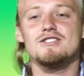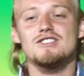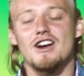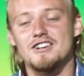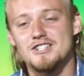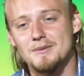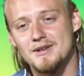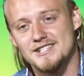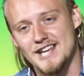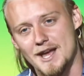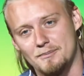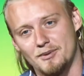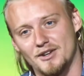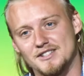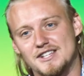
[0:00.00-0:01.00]
are some
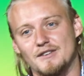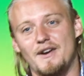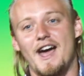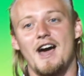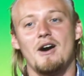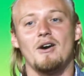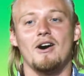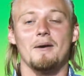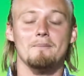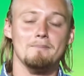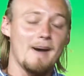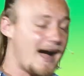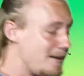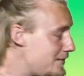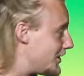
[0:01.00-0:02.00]
examples of how
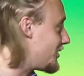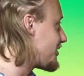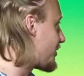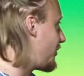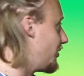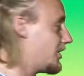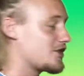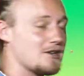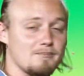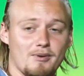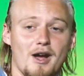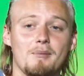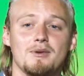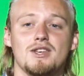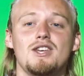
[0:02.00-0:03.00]
my middle schoolers, and
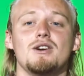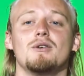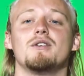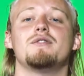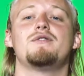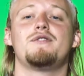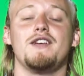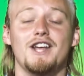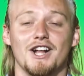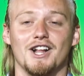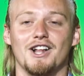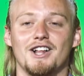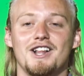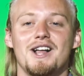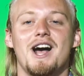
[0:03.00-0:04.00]
probably you,
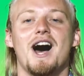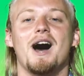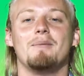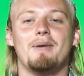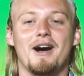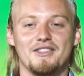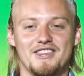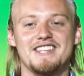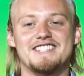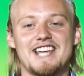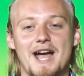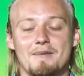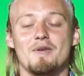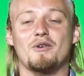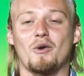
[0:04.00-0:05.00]
feel about this
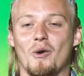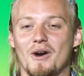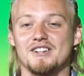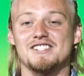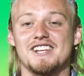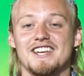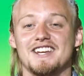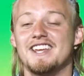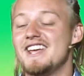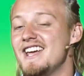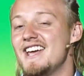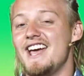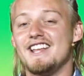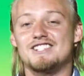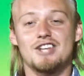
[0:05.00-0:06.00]
time of quarantine. It's